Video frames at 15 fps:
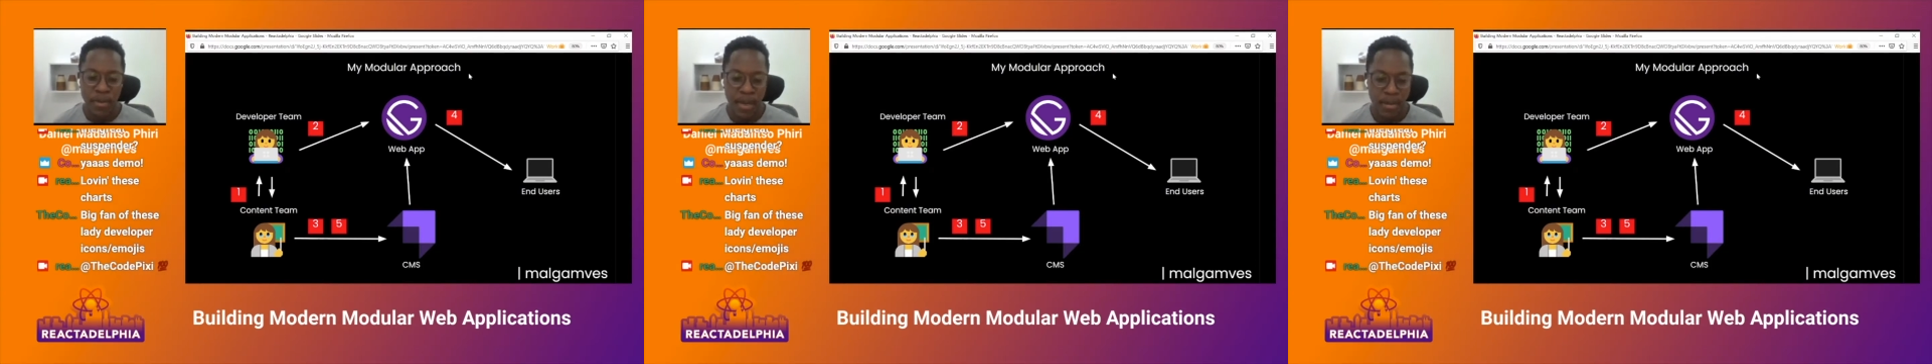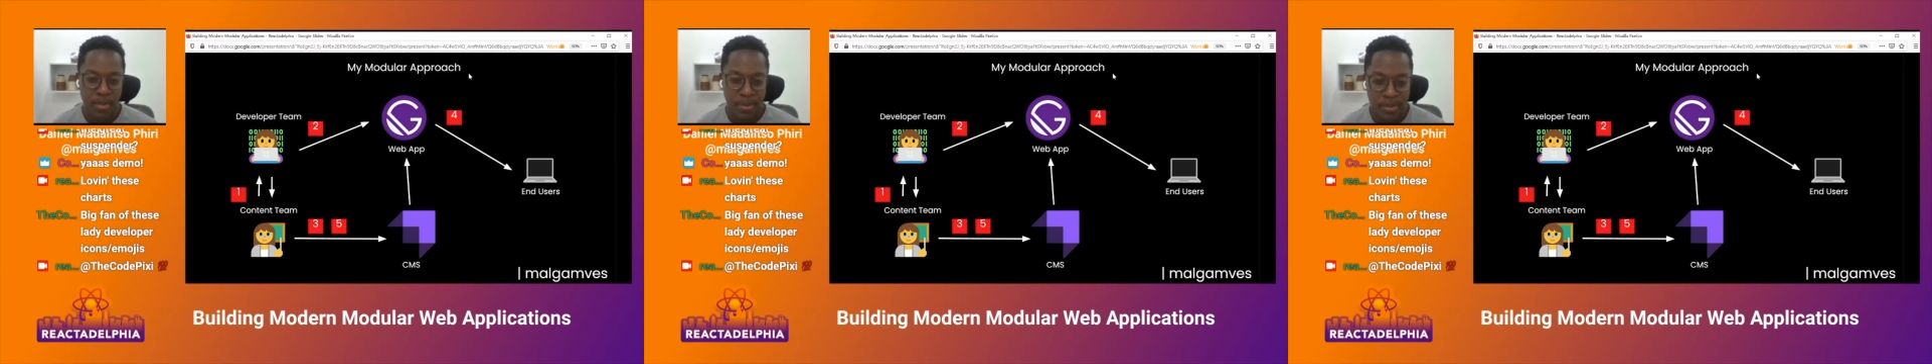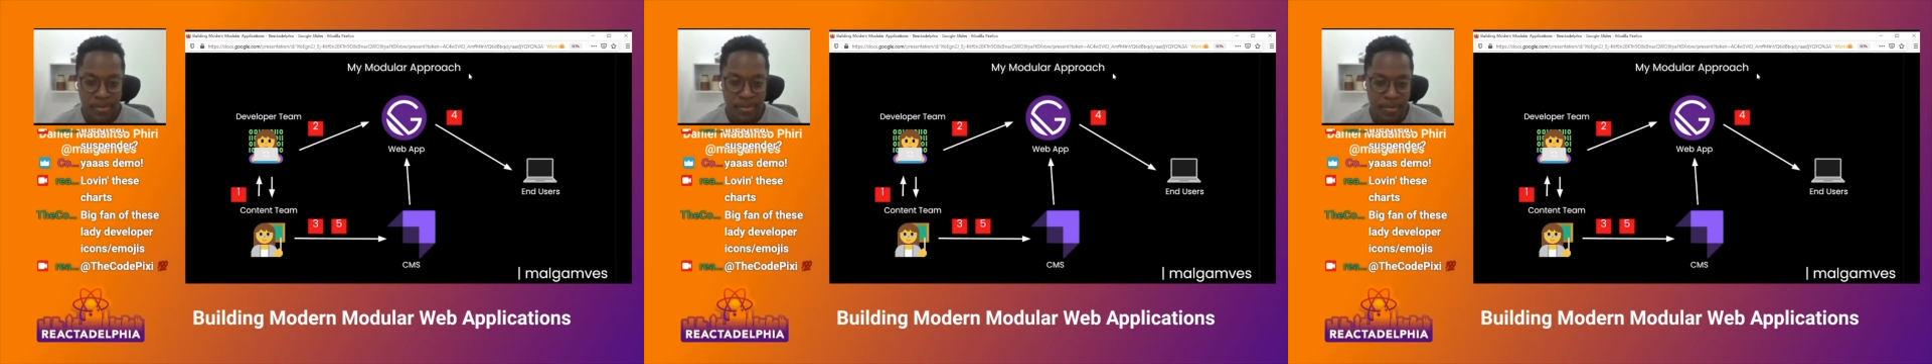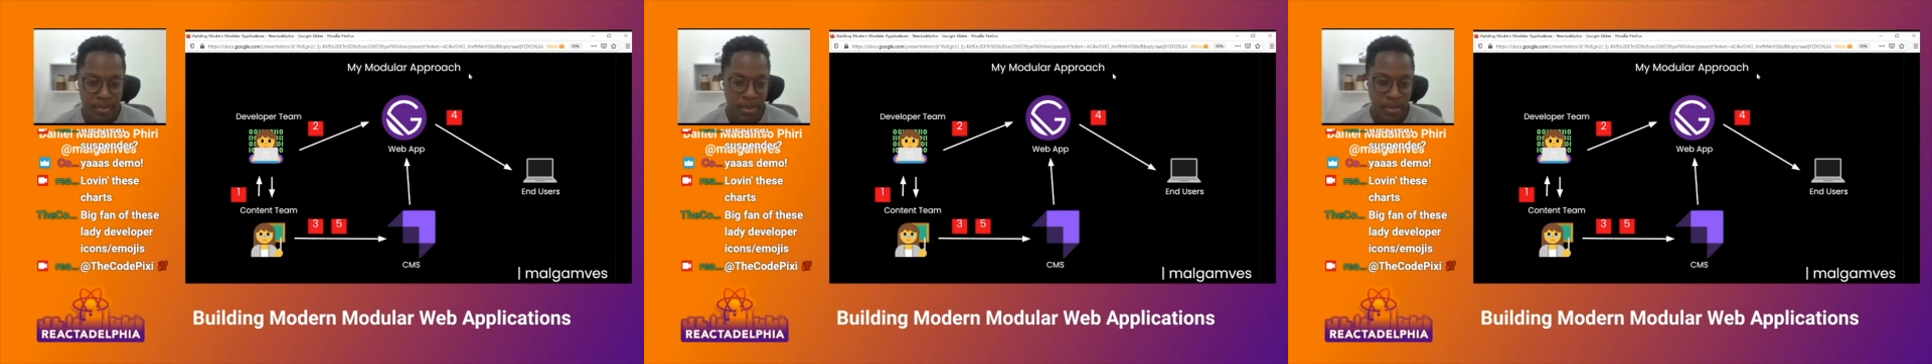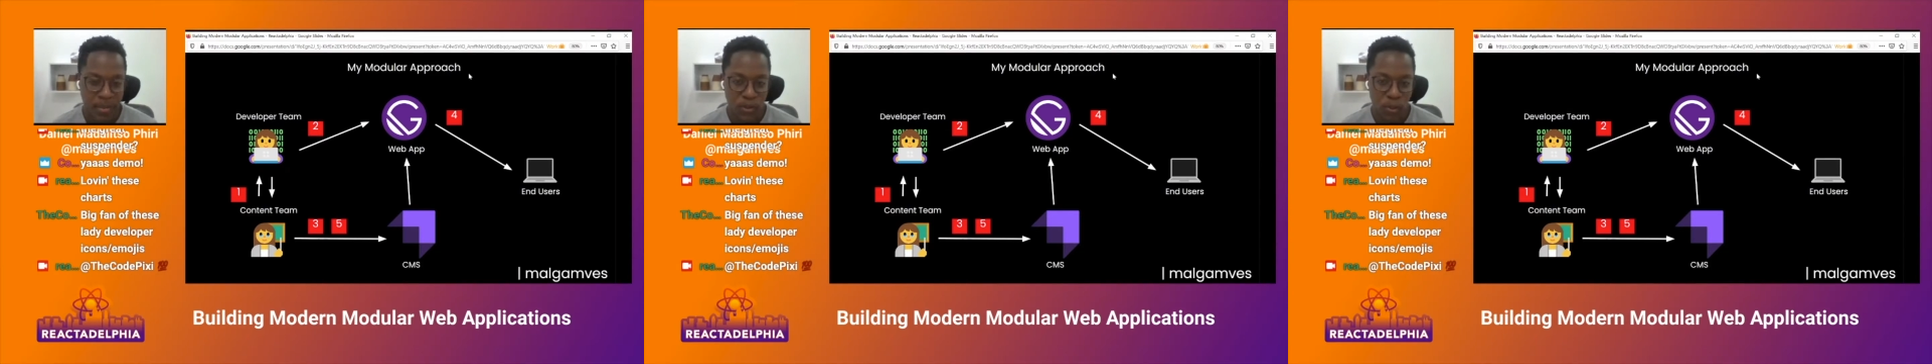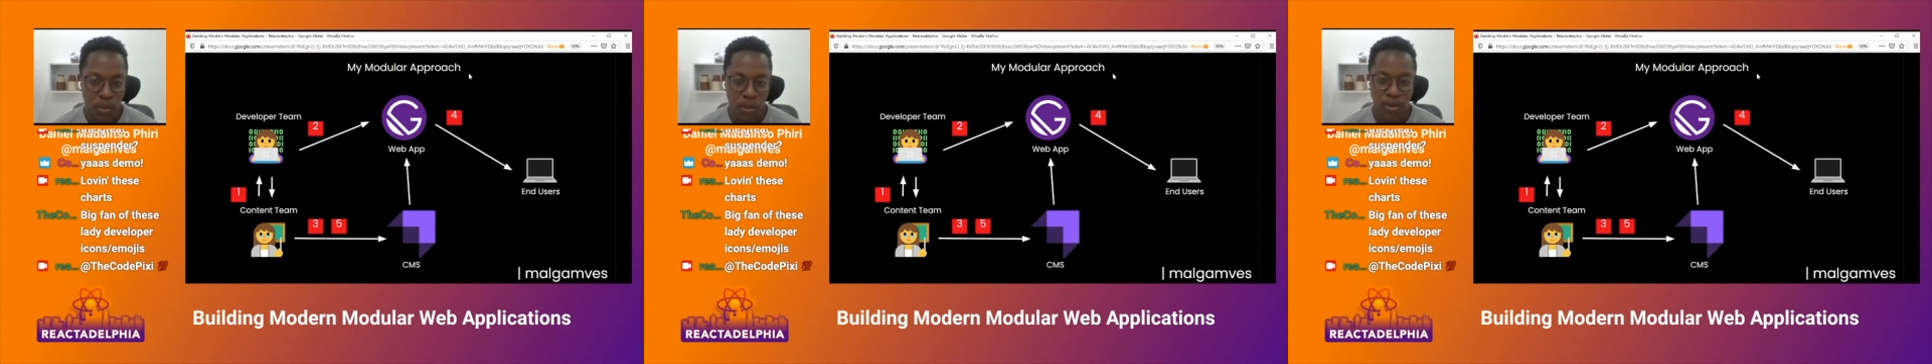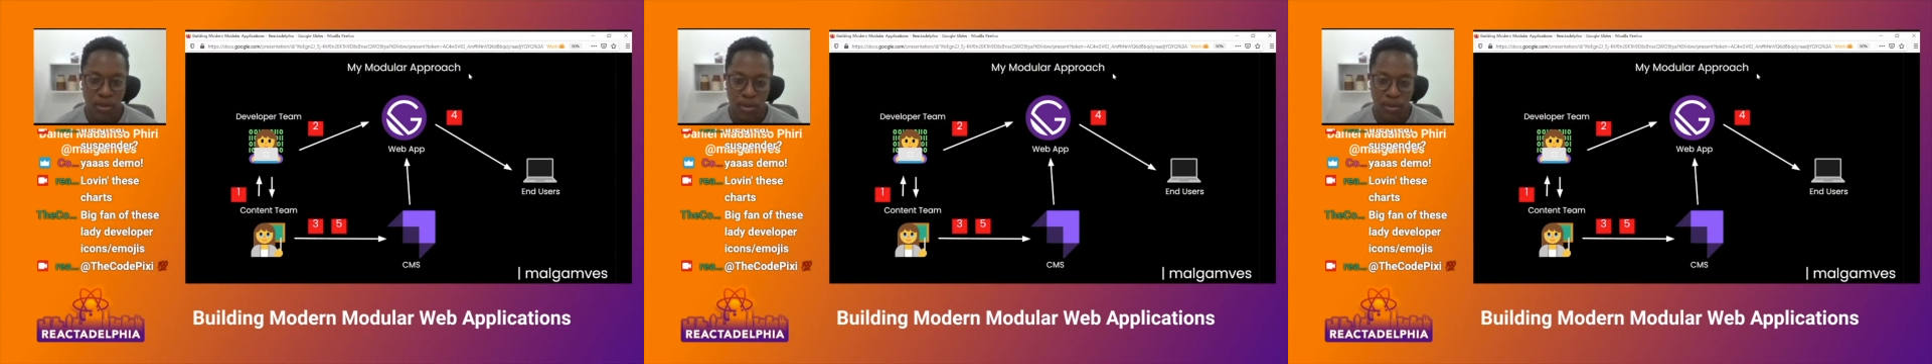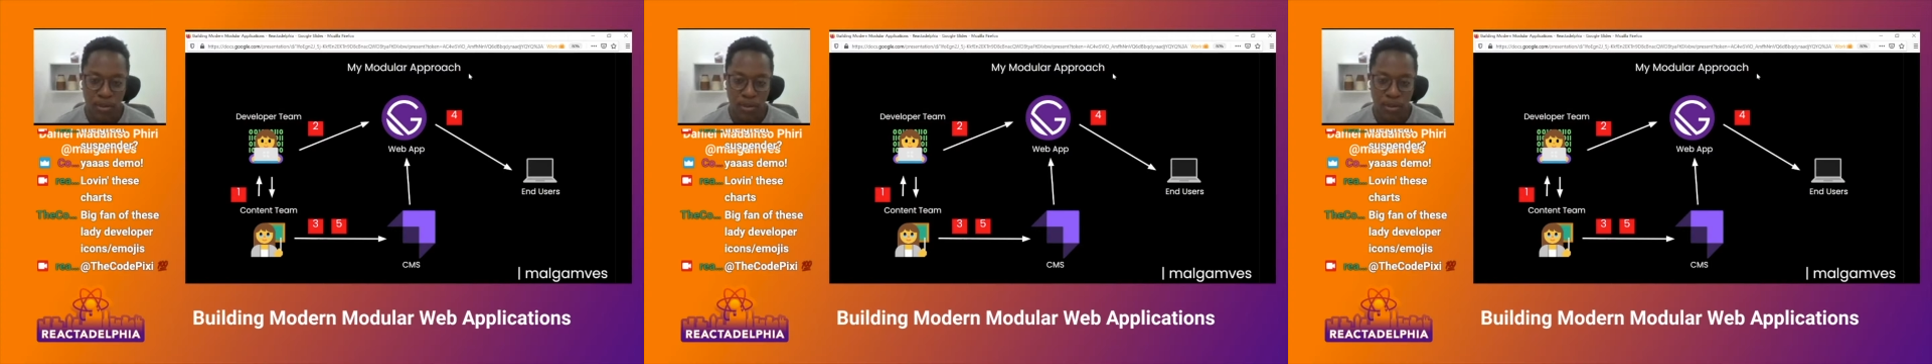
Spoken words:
app. Super cool.